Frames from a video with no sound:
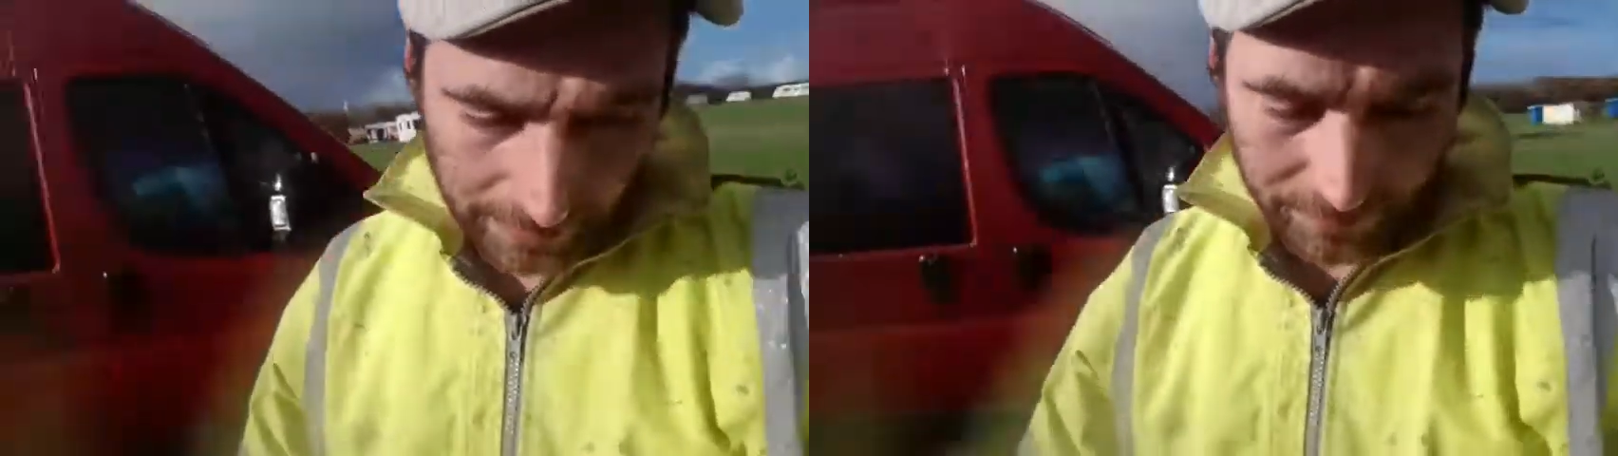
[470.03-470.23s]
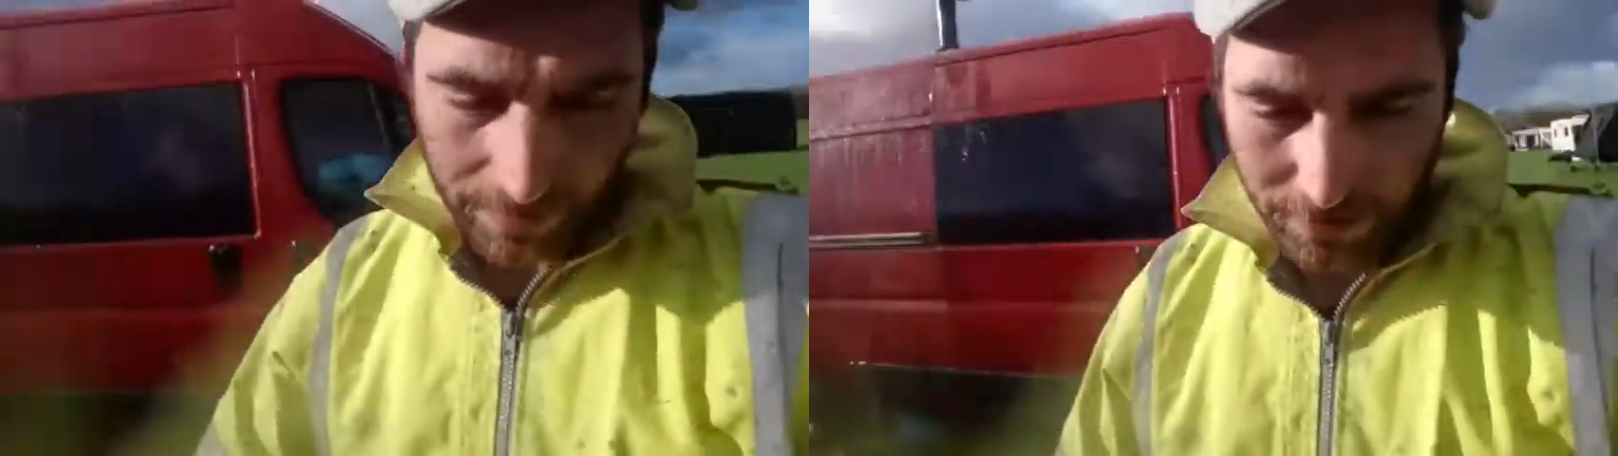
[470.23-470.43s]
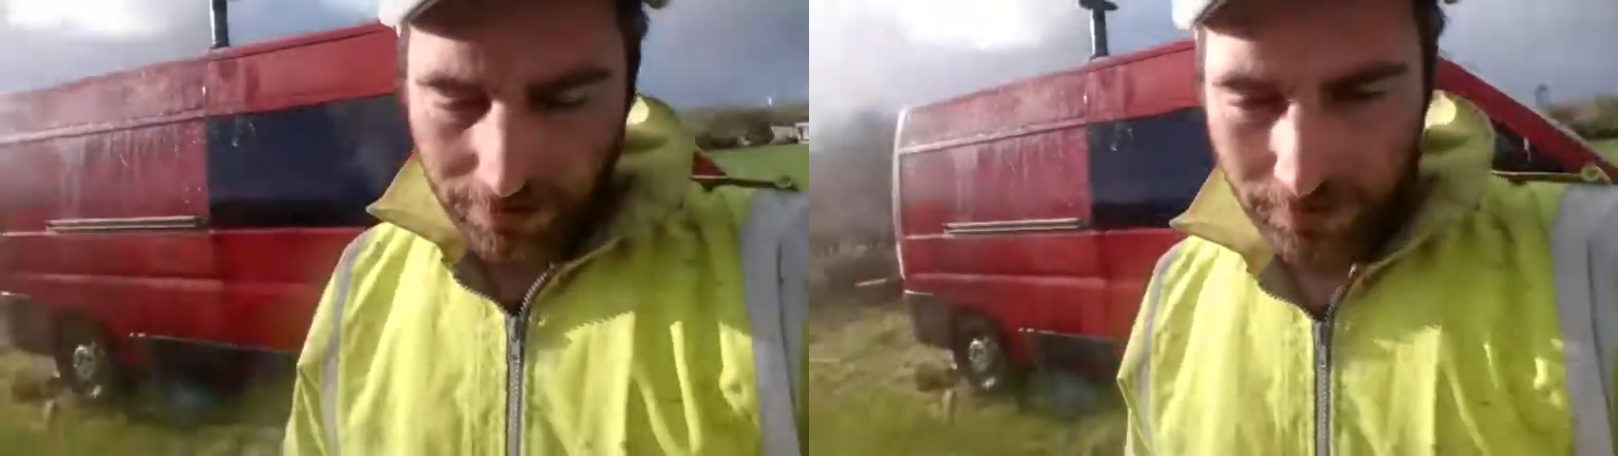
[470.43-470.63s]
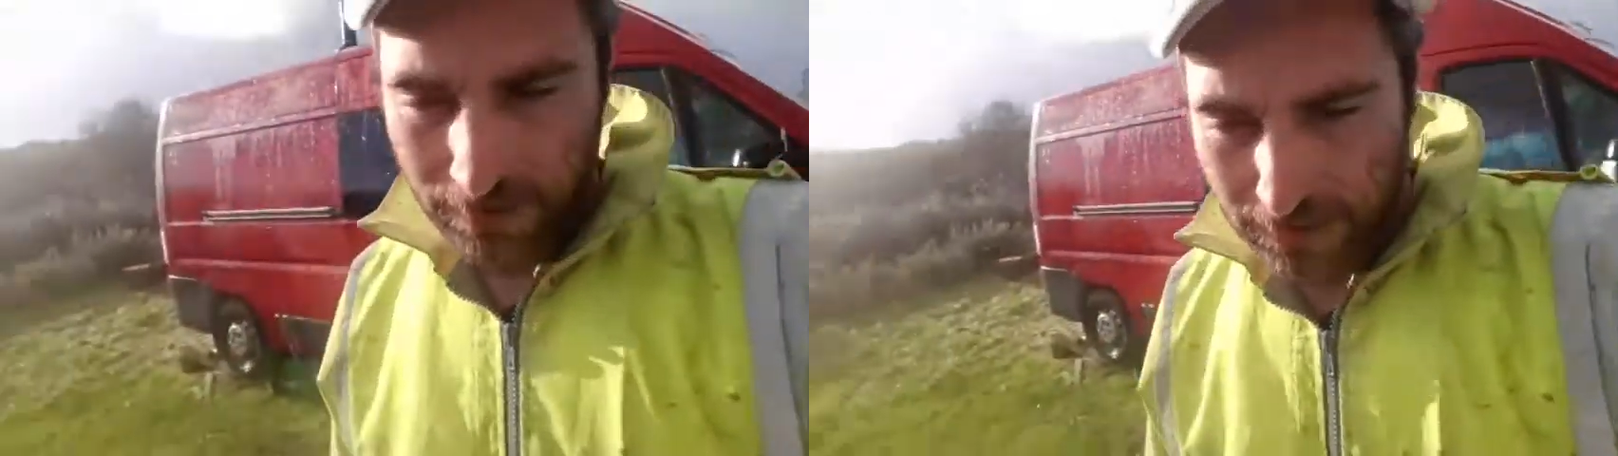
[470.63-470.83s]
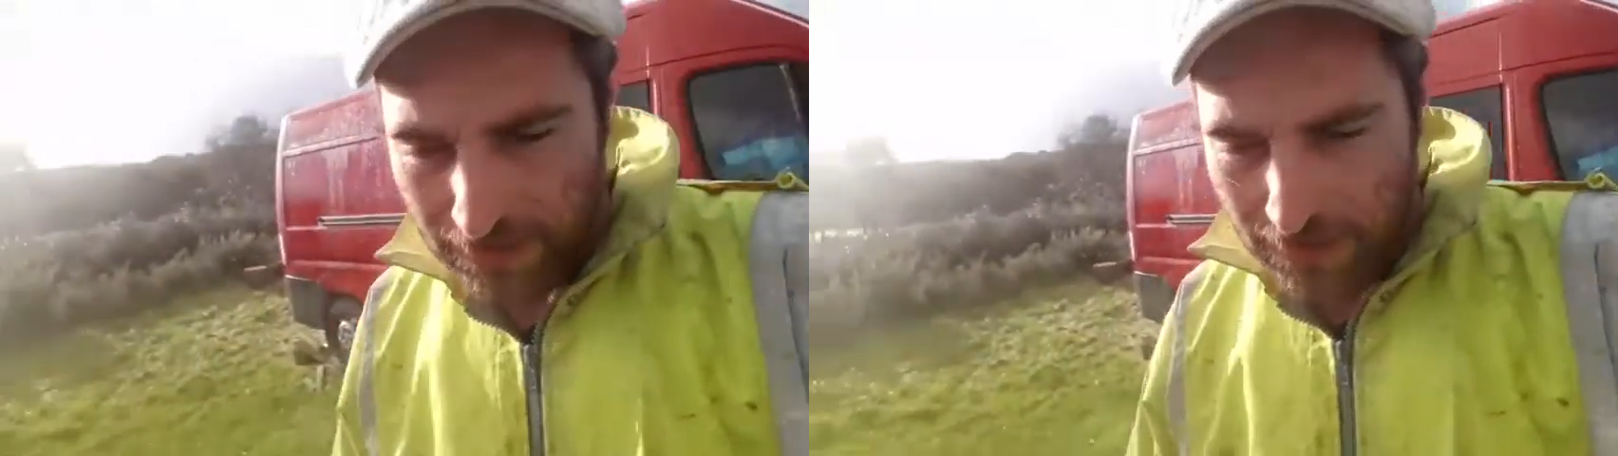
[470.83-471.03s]
virgin,
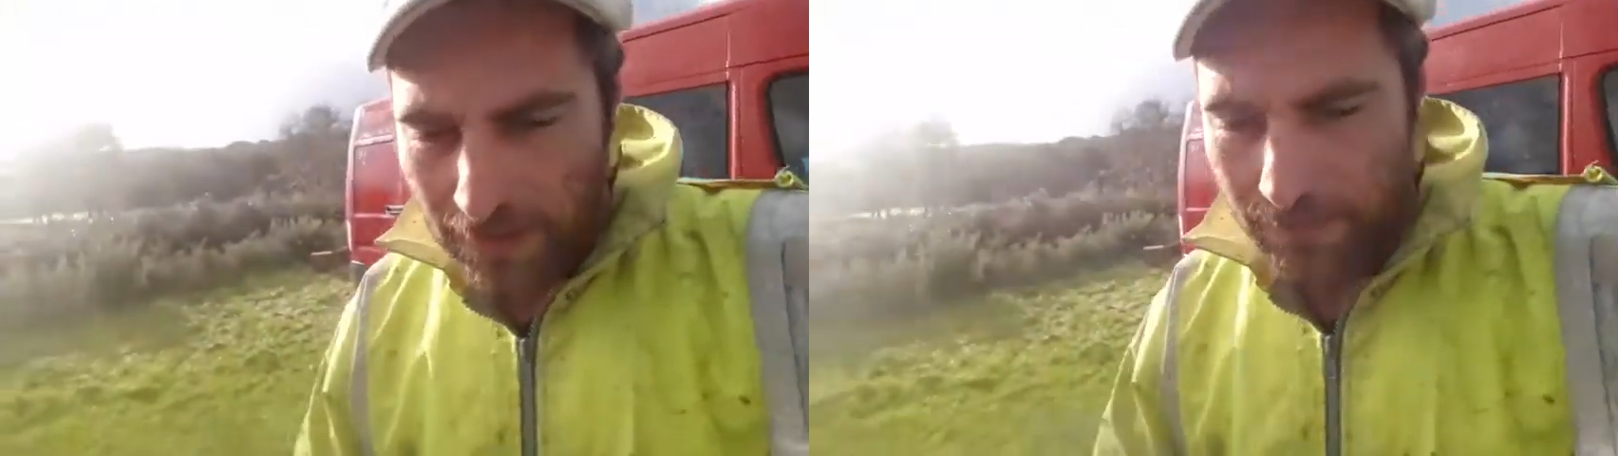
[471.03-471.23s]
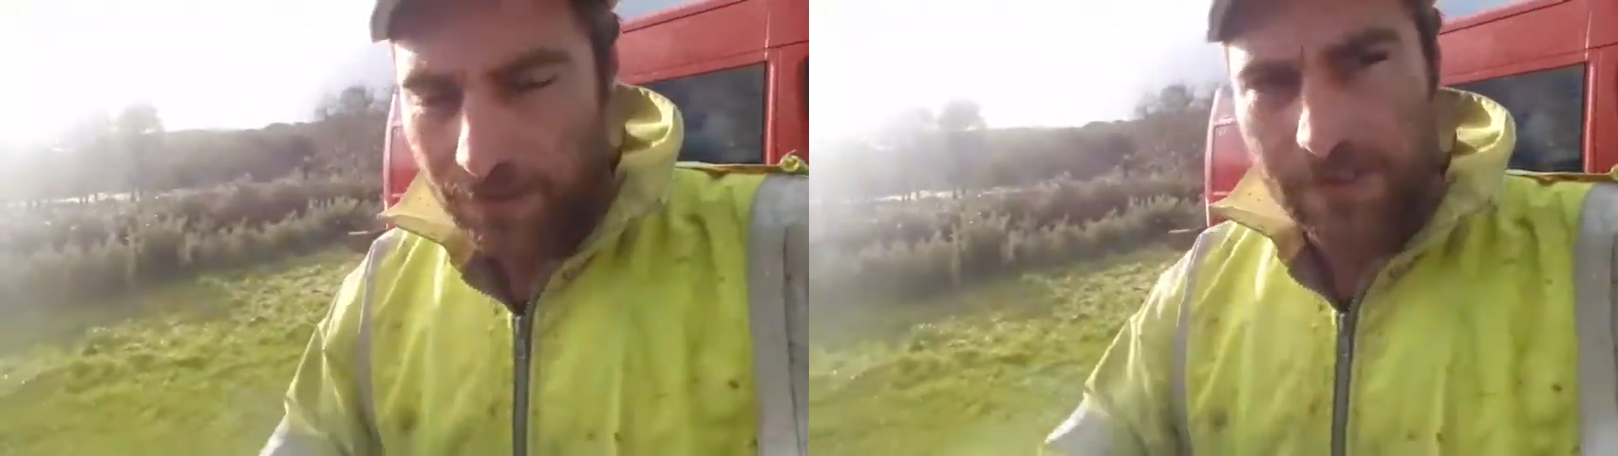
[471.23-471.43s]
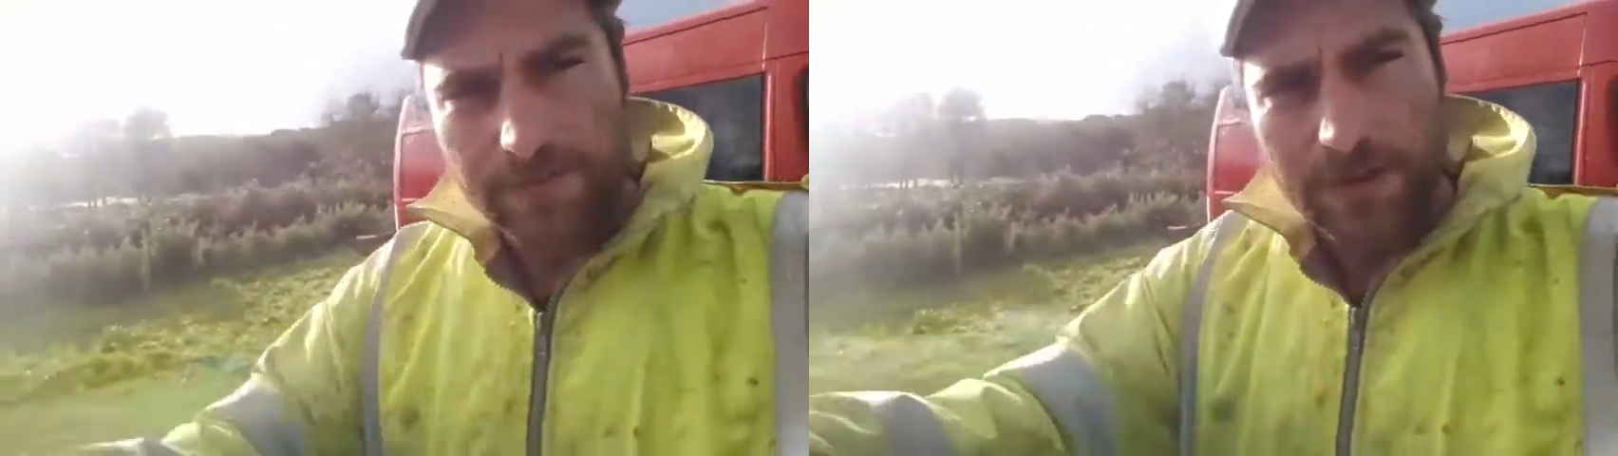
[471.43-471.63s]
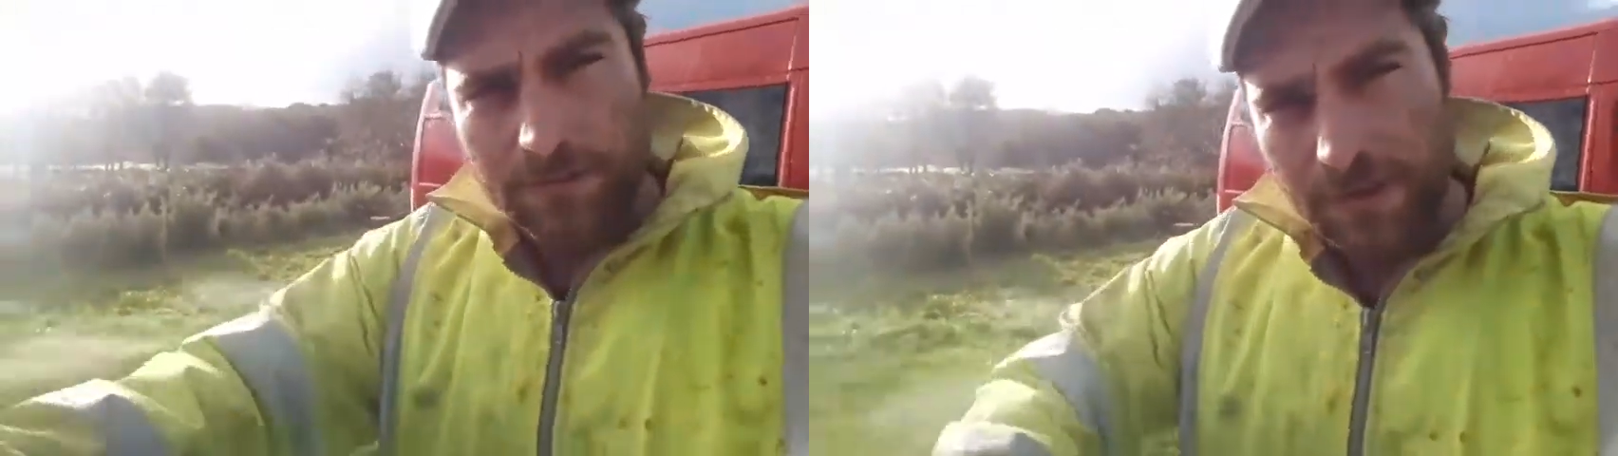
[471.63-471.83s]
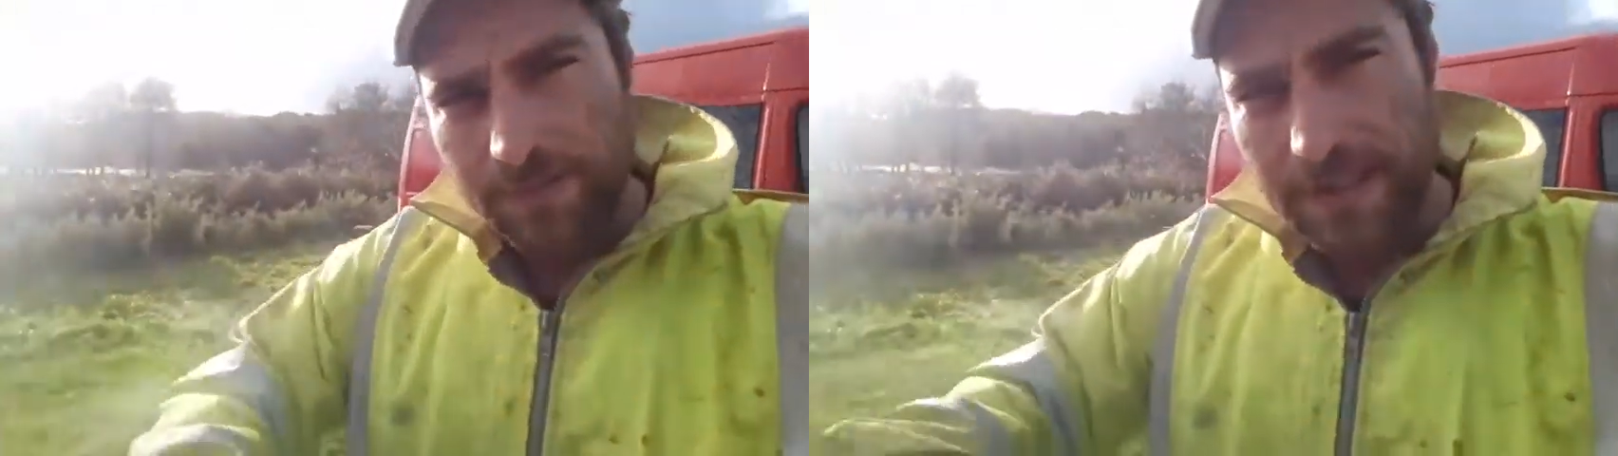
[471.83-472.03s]
because if
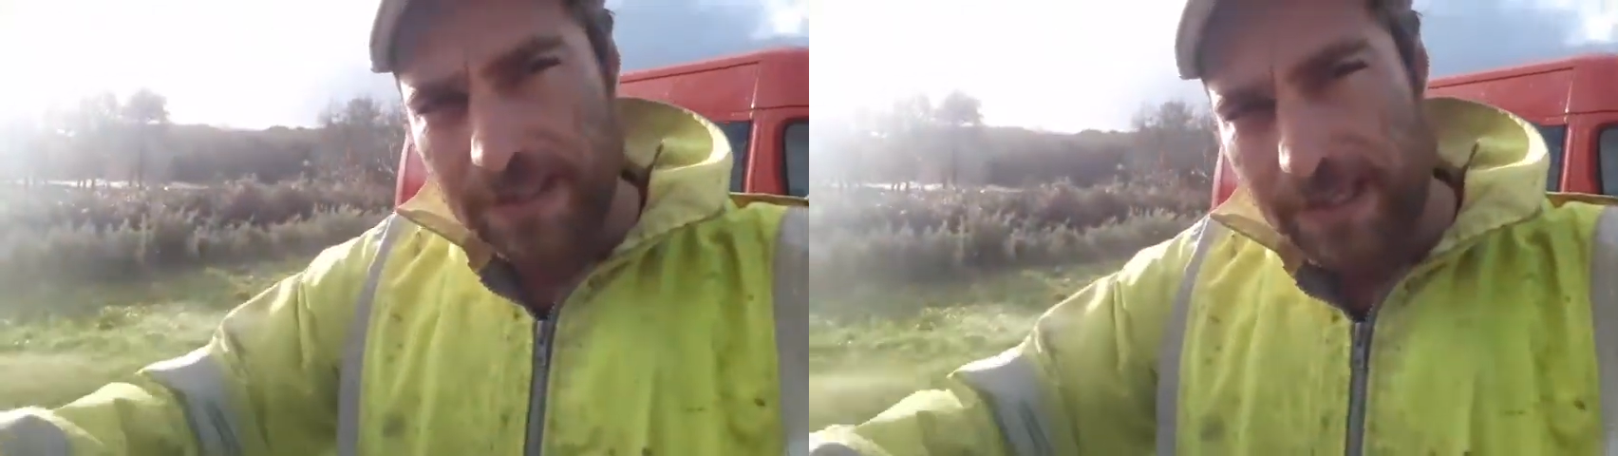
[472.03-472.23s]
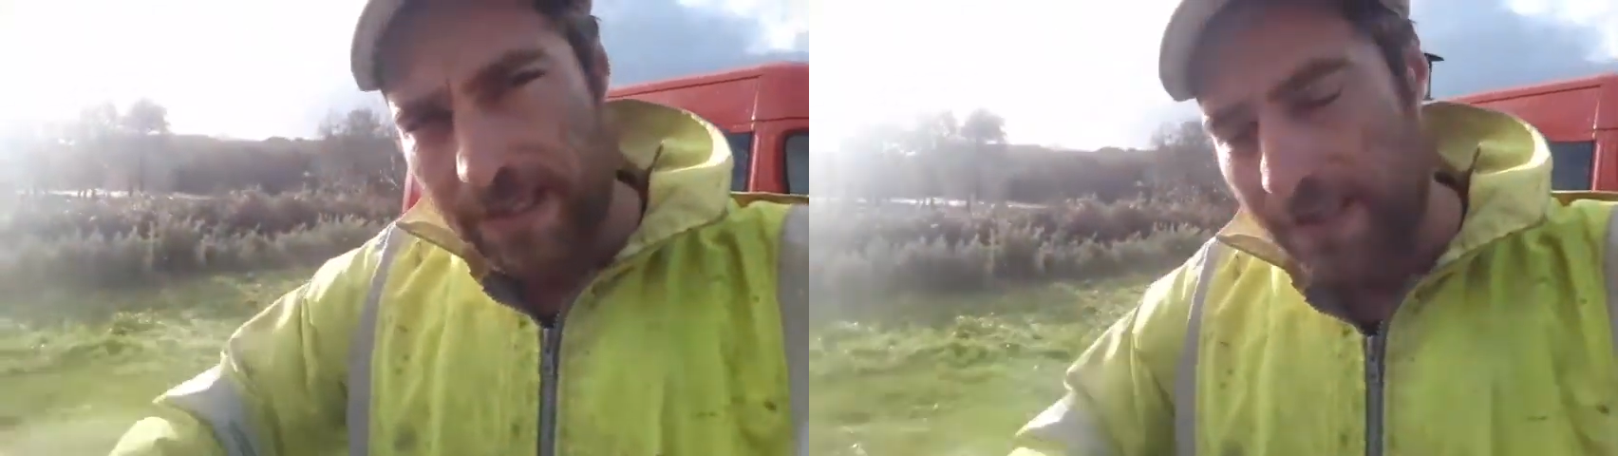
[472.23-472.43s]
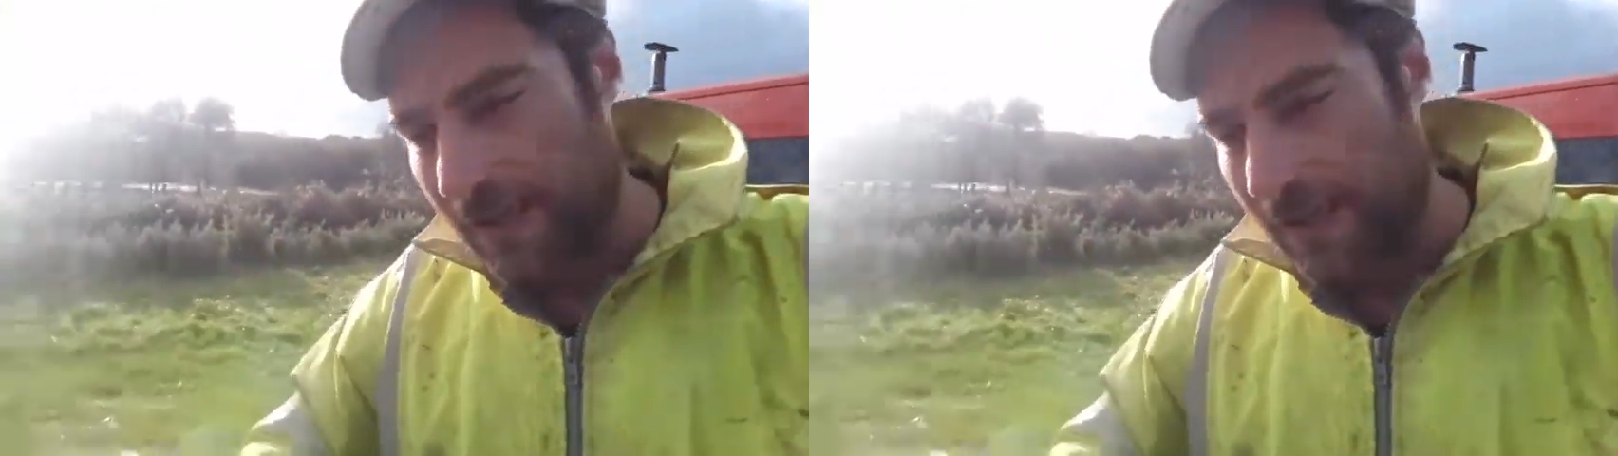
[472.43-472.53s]
someone's been digging in